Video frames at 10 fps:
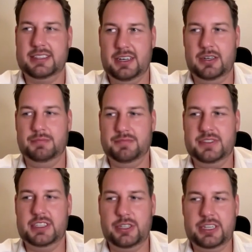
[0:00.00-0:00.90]
so
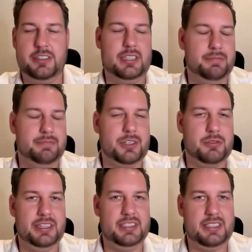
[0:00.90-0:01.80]
you hear some
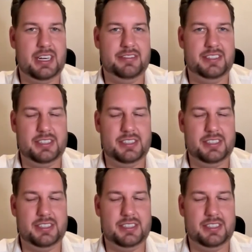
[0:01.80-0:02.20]
crazy stuff